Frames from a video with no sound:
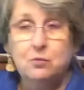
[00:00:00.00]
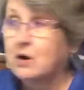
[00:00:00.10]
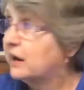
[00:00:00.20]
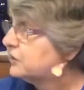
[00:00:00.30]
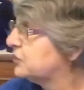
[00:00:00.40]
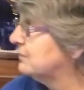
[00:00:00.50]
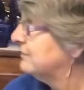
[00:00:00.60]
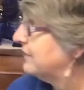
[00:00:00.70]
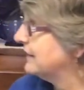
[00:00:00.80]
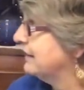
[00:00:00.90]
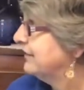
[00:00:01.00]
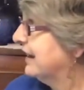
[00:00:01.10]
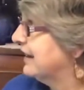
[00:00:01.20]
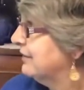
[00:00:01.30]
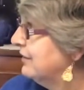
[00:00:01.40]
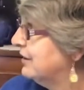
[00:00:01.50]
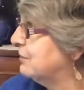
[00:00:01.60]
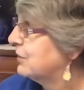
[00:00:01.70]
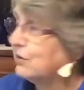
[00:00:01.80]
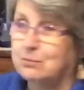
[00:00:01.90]
watch, in fact, I've got a
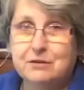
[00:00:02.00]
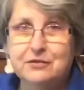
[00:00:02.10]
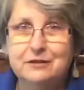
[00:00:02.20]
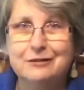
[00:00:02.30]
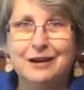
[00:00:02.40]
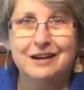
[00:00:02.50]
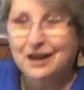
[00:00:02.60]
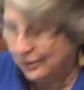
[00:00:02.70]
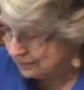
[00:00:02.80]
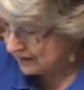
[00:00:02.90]
hummer on my feet right now.